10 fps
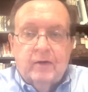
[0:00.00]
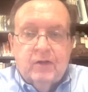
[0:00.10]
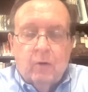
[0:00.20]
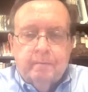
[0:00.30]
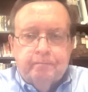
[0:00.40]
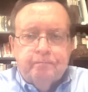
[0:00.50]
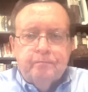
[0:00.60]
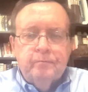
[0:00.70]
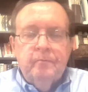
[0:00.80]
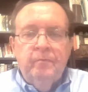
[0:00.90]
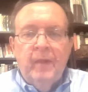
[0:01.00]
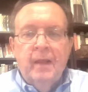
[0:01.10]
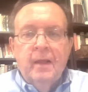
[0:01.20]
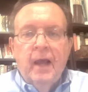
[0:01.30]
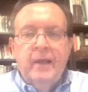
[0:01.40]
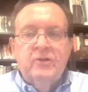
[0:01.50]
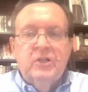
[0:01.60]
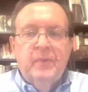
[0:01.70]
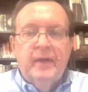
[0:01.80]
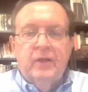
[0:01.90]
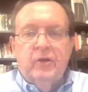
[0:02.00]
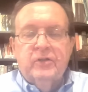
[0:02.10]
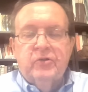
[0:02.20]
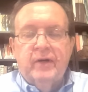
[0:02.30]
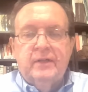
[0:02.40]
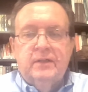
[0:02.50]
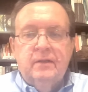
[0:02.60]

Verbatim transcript: And so it used to be you could sort of